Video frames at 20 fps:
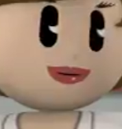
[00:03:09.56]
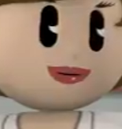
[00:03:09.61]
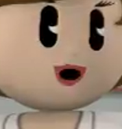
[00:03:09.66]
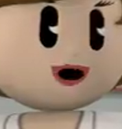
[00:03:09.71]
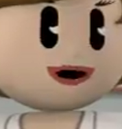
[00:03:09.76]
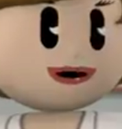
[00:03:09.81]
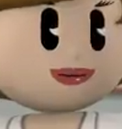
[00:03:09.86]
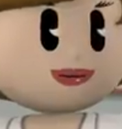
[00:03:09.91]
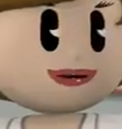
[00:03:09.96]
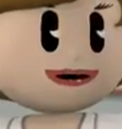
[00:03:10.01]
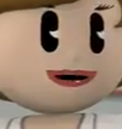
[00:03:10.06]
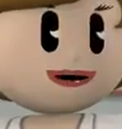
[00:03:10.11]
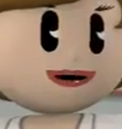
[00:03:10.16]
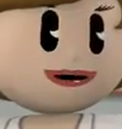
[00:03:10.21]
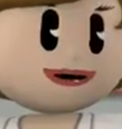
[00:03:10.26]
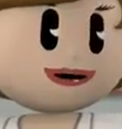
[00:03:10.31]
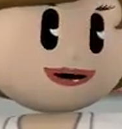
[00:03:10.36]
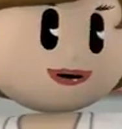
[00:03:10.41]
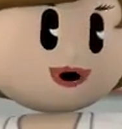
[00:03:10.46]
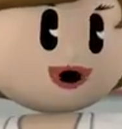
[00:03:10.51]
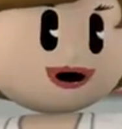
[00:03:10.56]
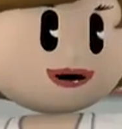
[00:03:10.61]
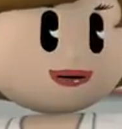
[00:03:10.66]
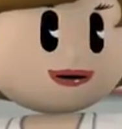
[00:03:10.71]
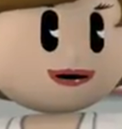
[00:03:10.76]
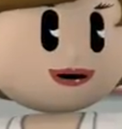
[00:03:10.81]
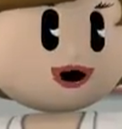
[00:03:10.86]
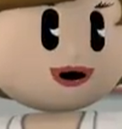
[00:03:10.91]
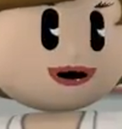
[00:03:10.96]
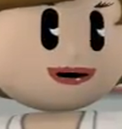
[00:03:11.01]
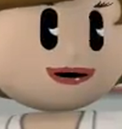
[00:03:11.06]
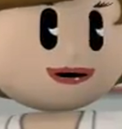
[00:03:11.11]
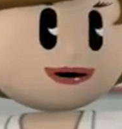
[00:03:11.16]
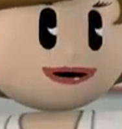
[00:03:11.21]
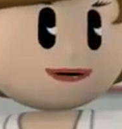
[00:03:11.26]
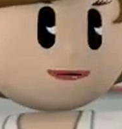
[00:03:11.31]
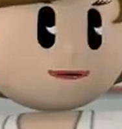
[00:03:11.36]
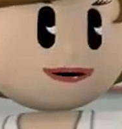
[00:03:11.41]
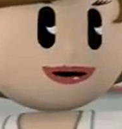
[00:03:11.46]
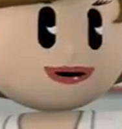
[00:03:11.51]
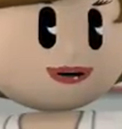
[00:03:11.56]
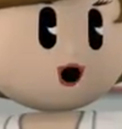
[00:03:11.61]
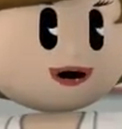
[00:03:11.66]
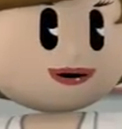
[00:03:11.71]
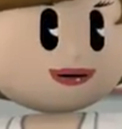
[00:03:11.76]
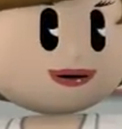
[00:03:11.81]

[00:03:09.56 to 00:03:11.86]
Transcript: safely transfer the patient to the